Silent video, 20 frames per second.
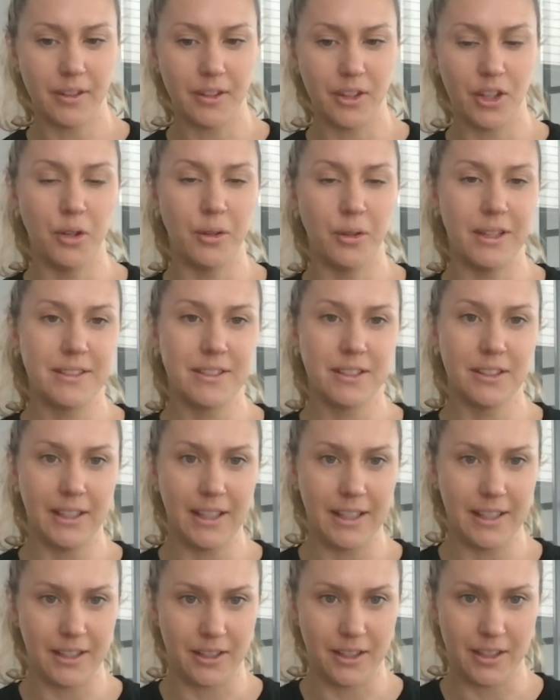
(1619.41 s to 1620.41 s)
who is the
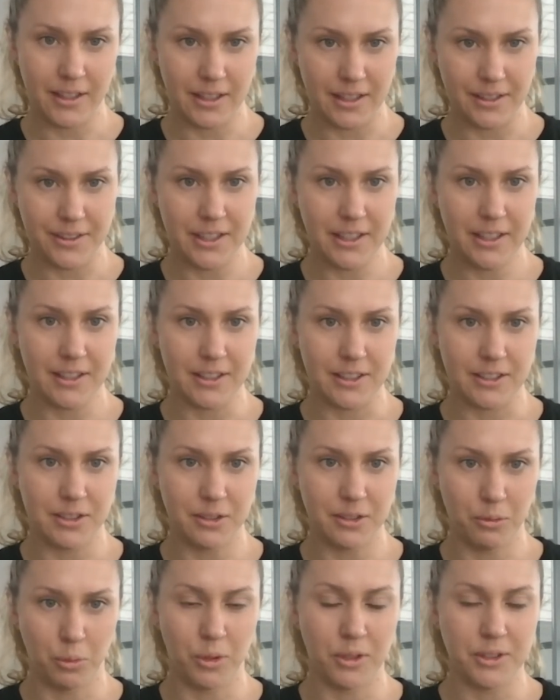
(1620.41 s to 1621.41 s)
leader. I think
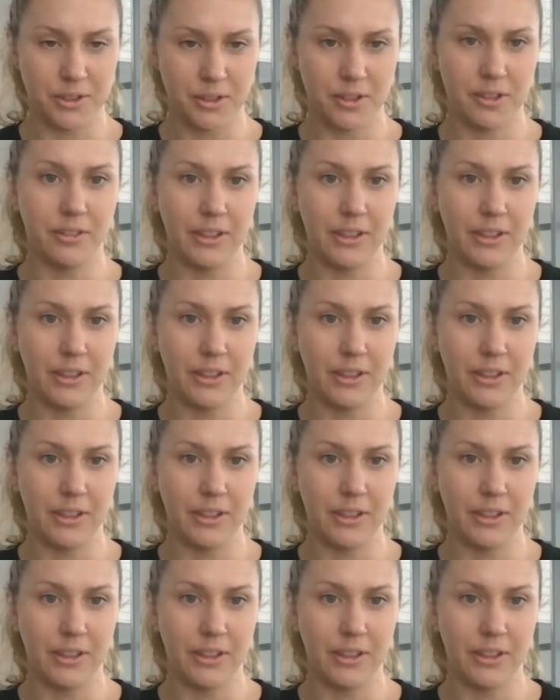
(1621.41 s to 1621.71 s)
it's what sort